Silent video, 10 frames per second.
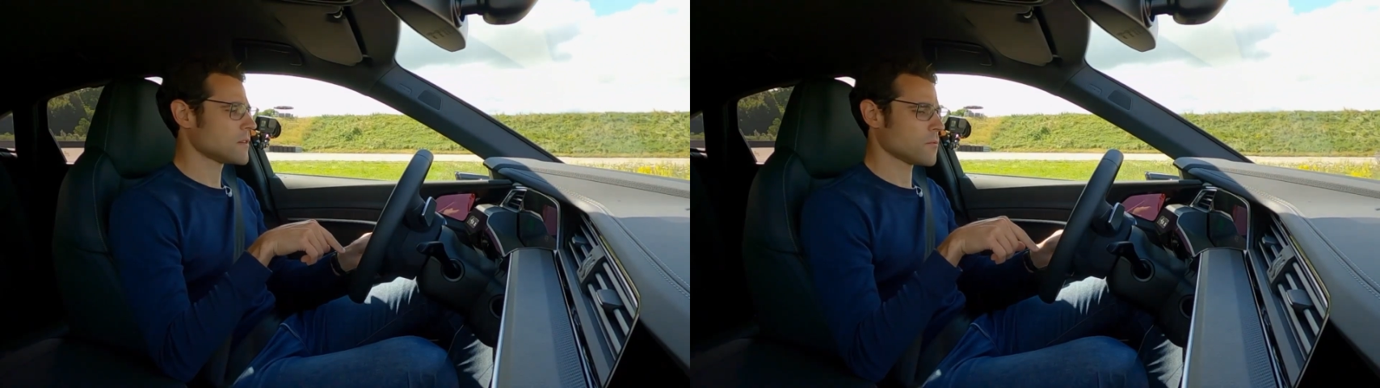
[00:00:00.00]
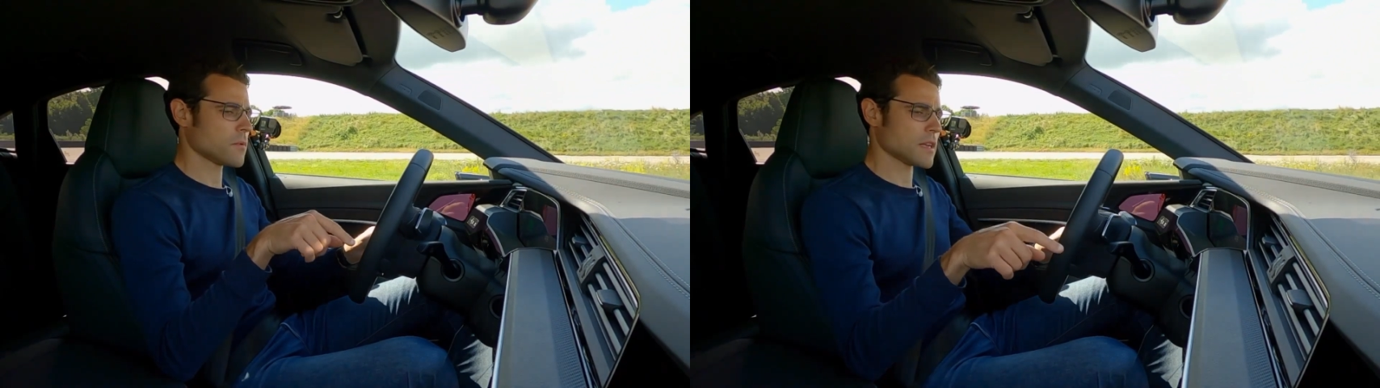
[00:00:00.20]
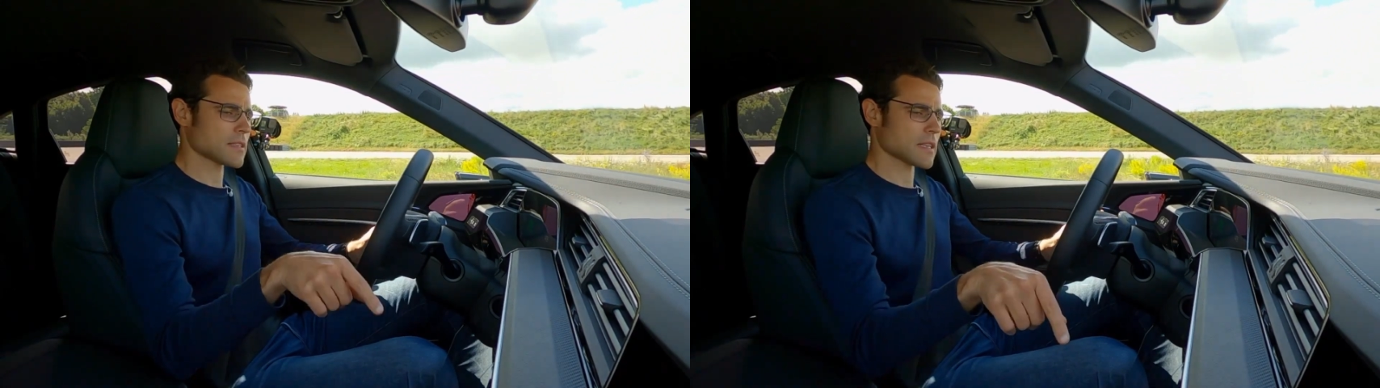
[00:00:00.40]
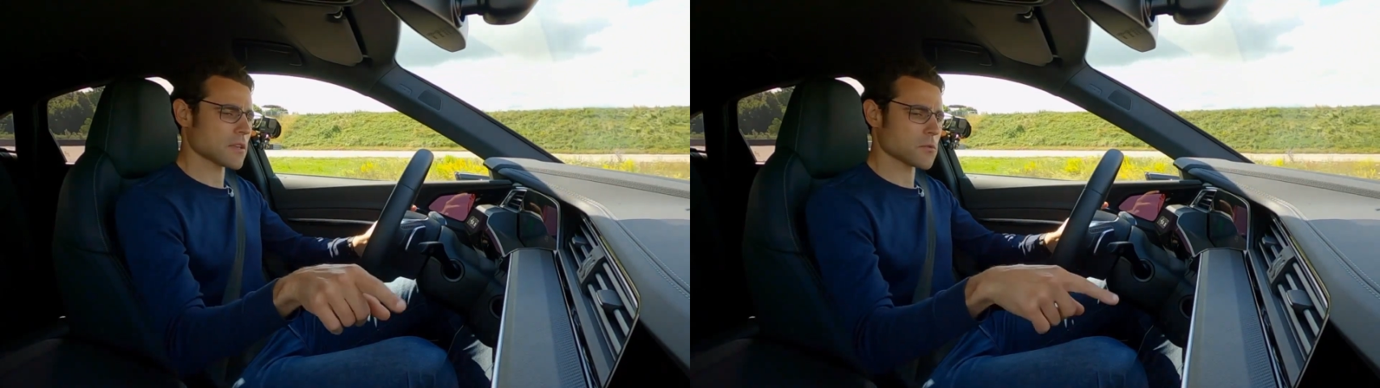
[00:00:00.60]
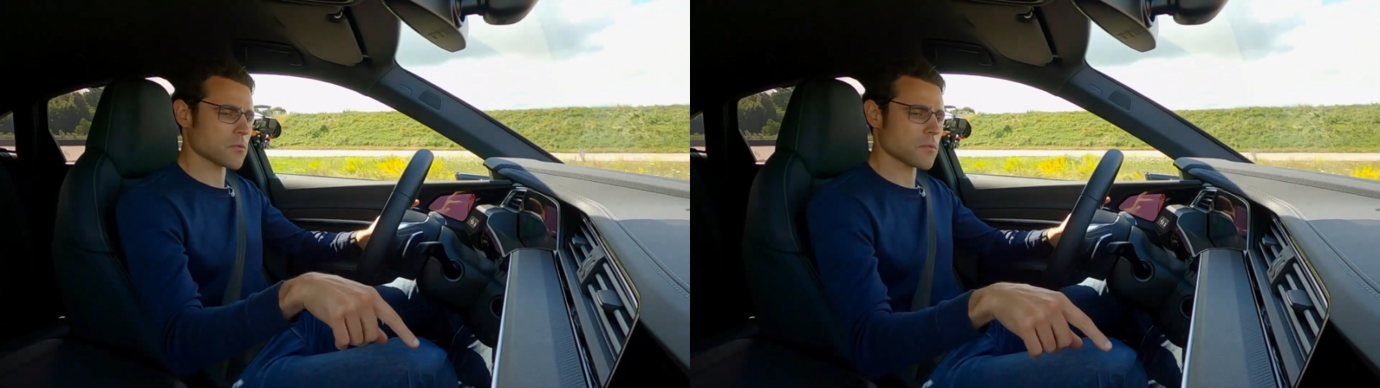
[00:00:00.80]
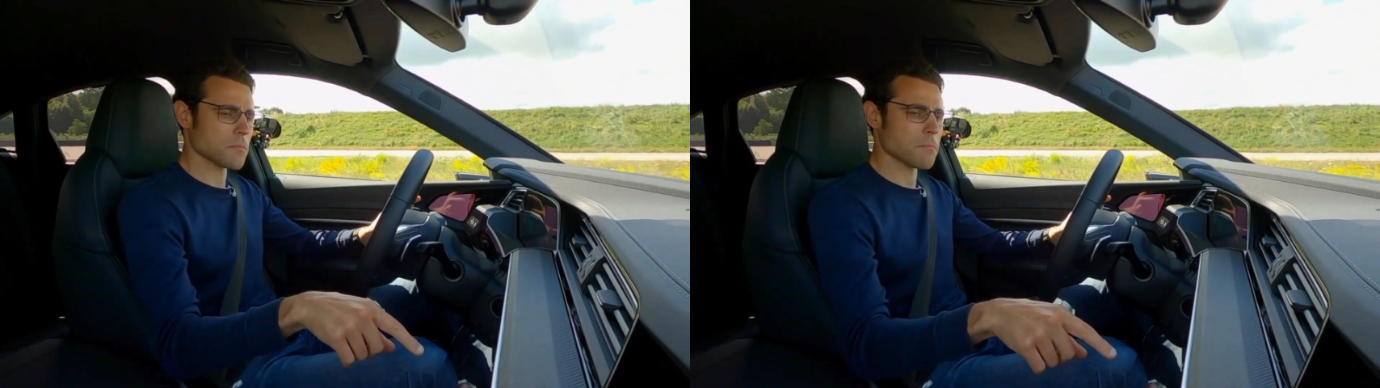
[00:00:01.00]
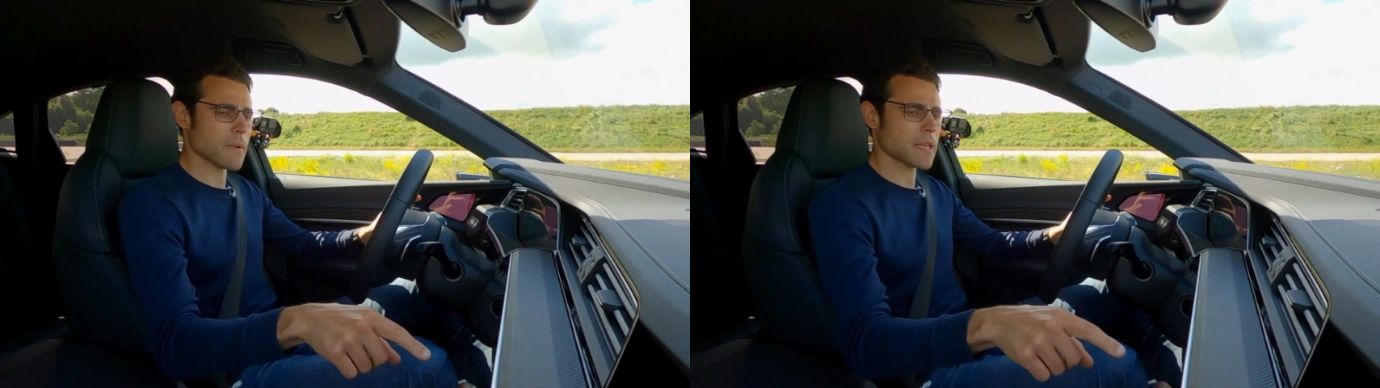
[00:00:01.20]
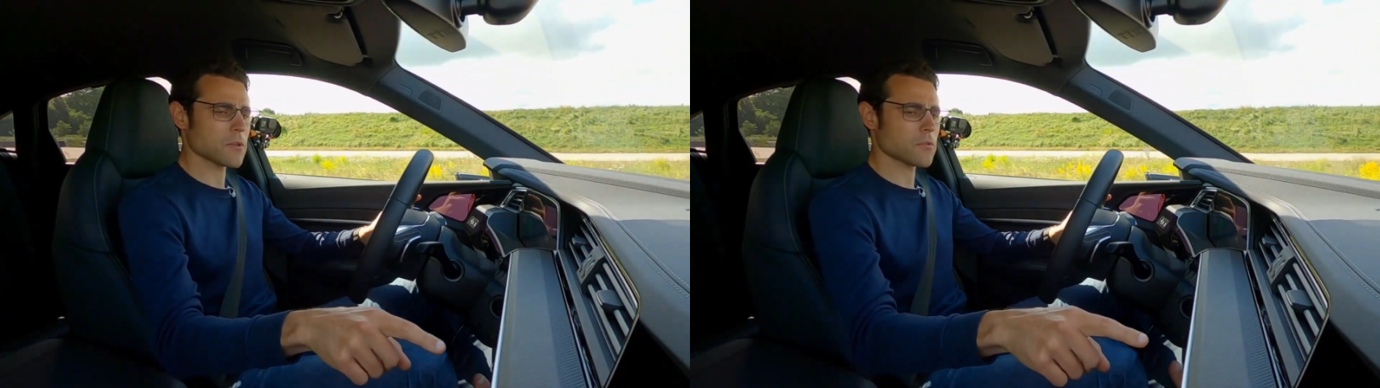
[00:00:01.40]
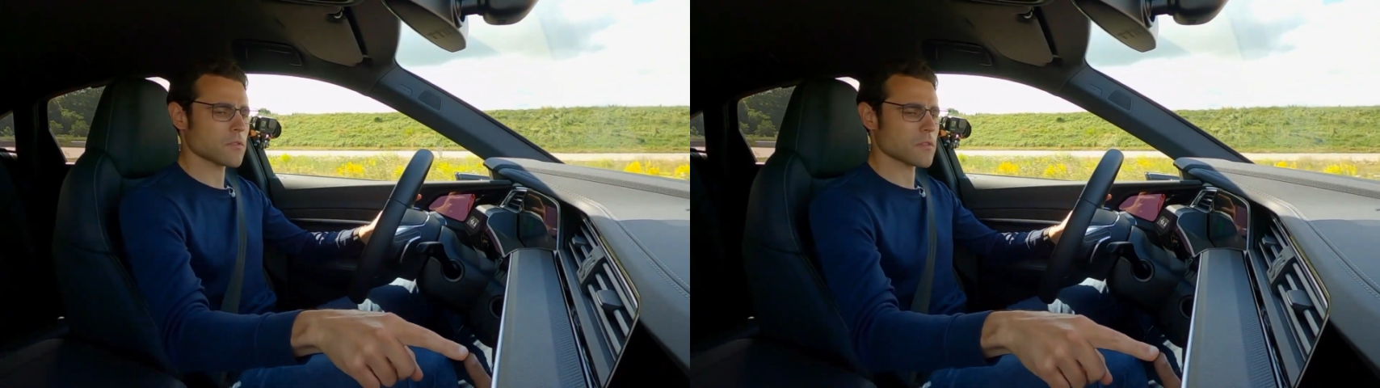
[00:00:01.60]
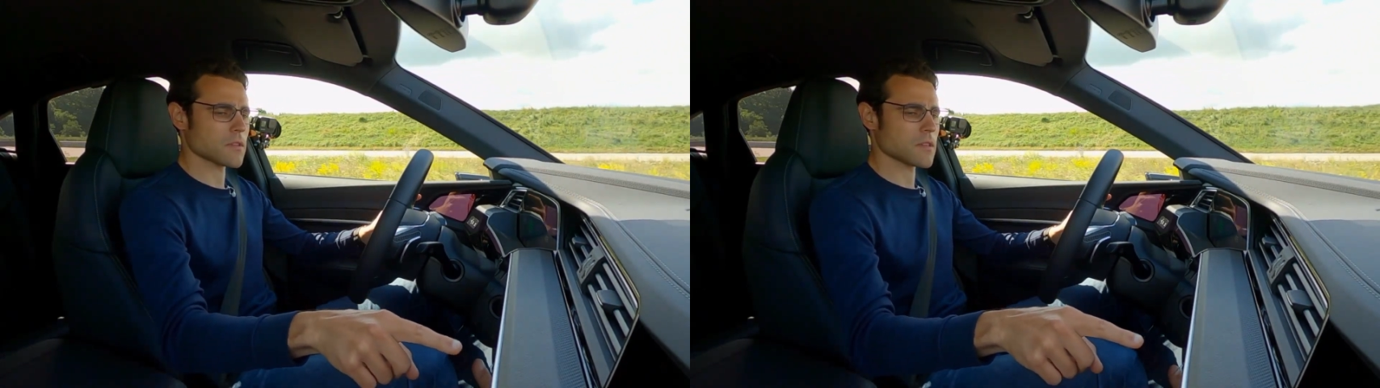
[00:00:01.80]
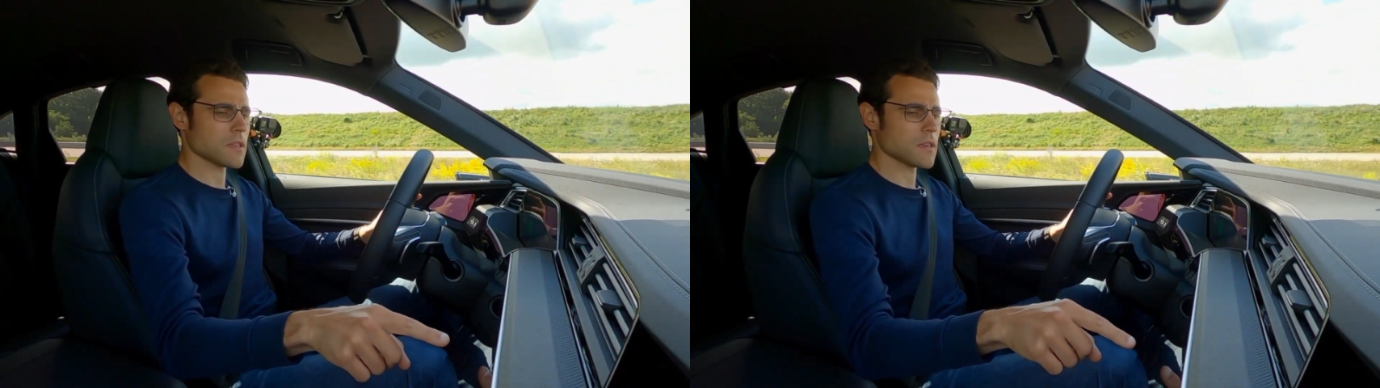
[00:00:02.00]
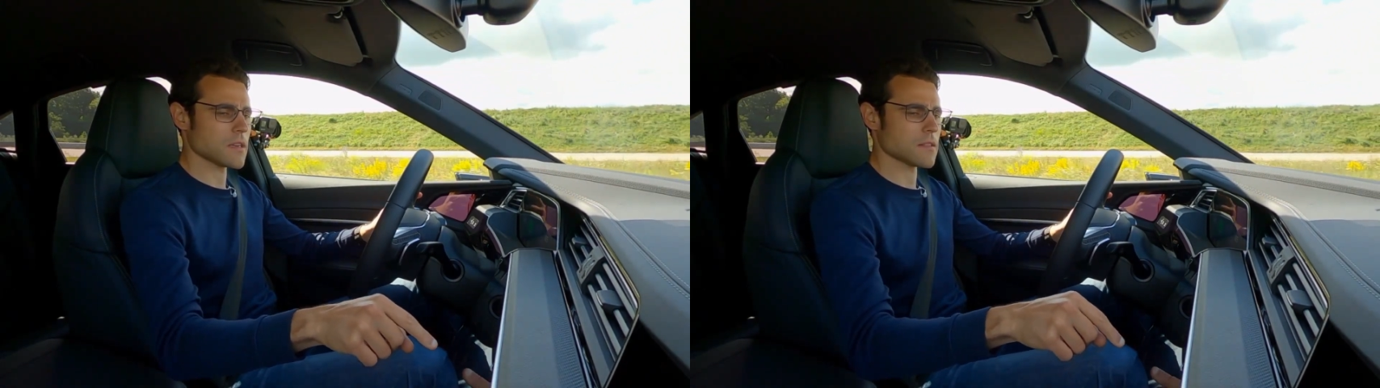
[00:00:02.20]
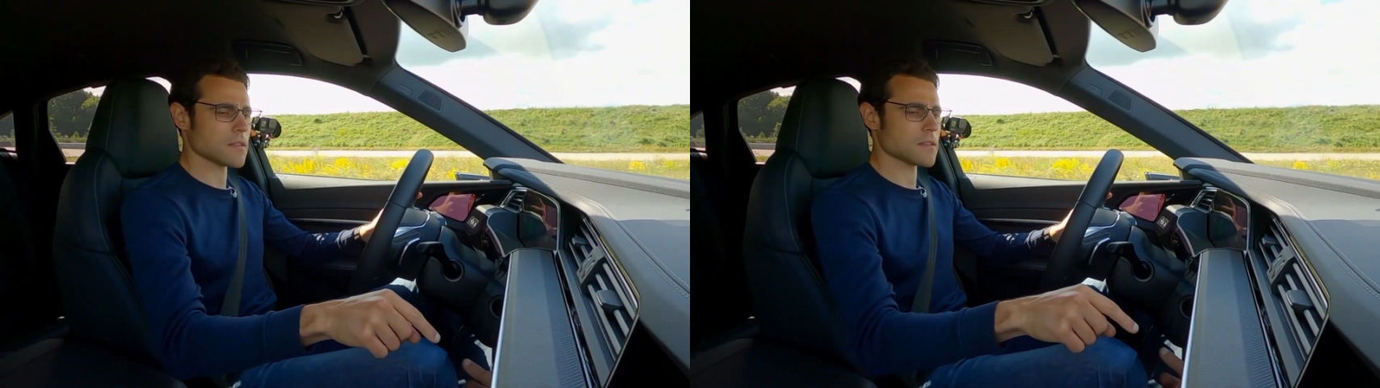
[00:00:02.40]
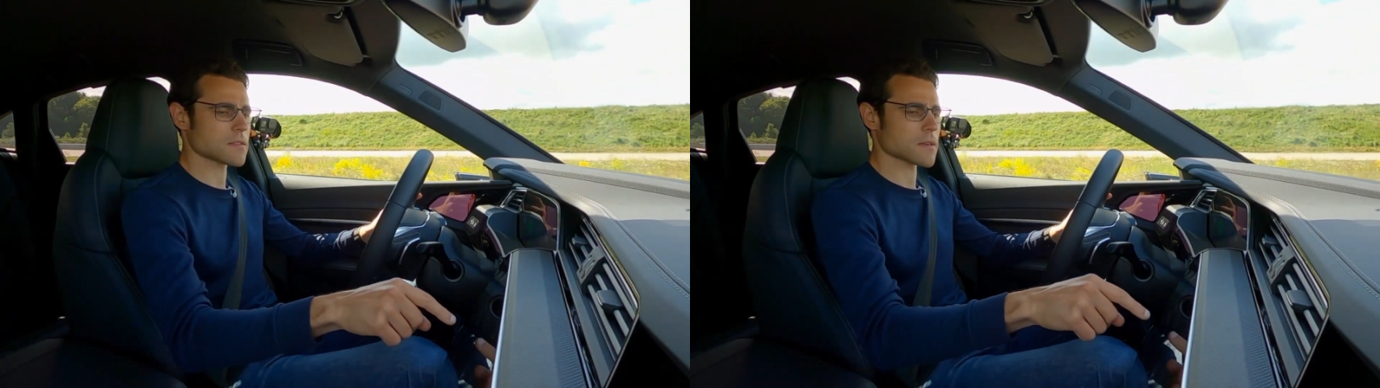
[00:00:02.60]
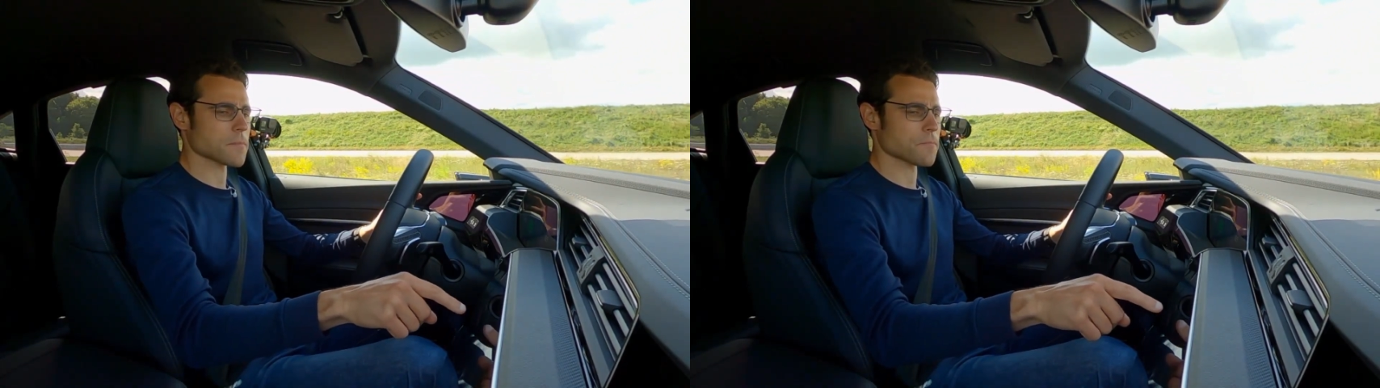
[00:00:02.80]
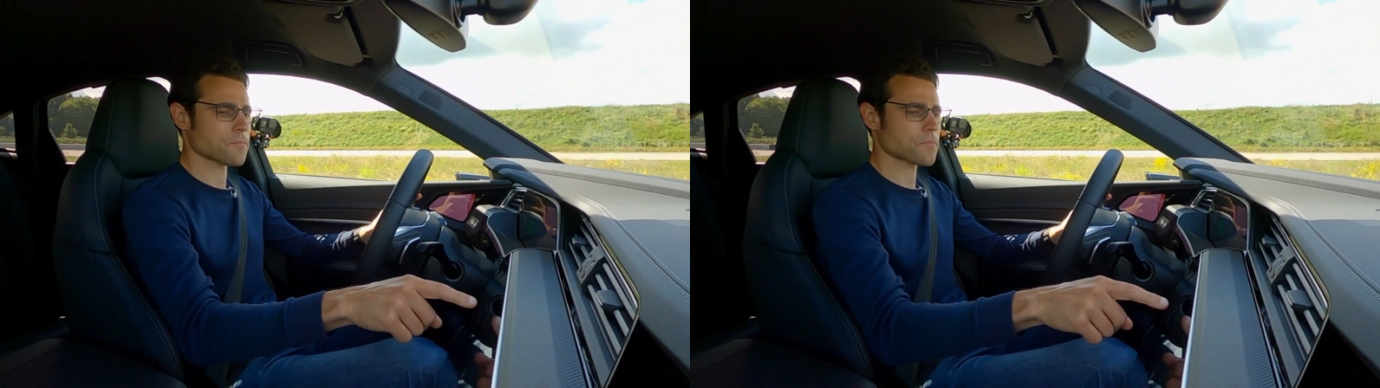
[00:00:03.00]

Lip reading: When I set it to manual here in these, in